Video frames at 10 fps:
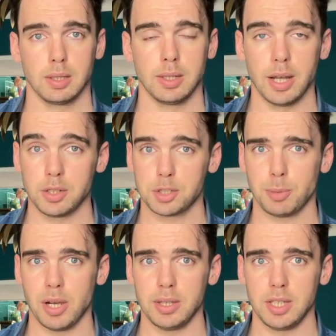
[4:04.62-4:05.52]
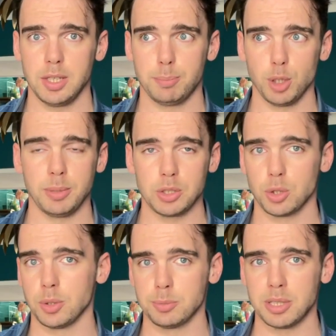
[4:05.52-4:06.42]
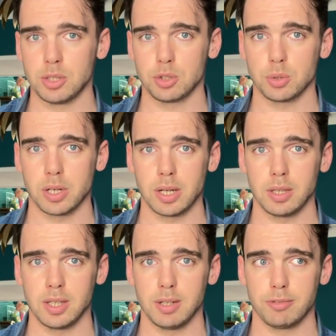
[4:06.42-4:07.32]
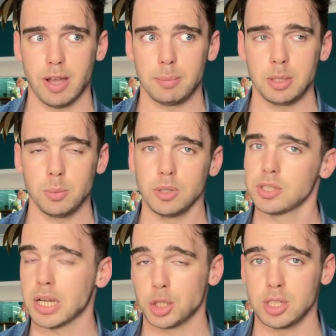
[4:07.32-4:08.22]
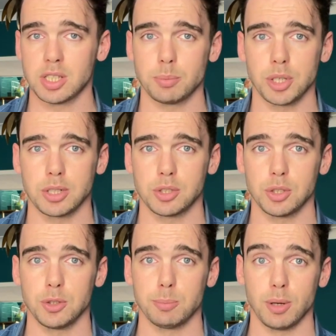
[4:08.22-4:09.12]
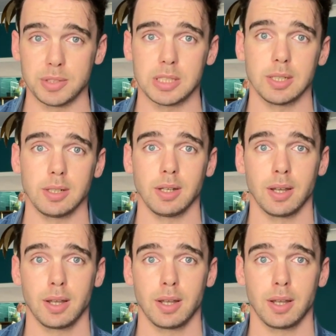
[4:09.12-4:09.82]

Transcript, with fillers: Now, despite the booming tourism industry, the family was actually subject to poverty,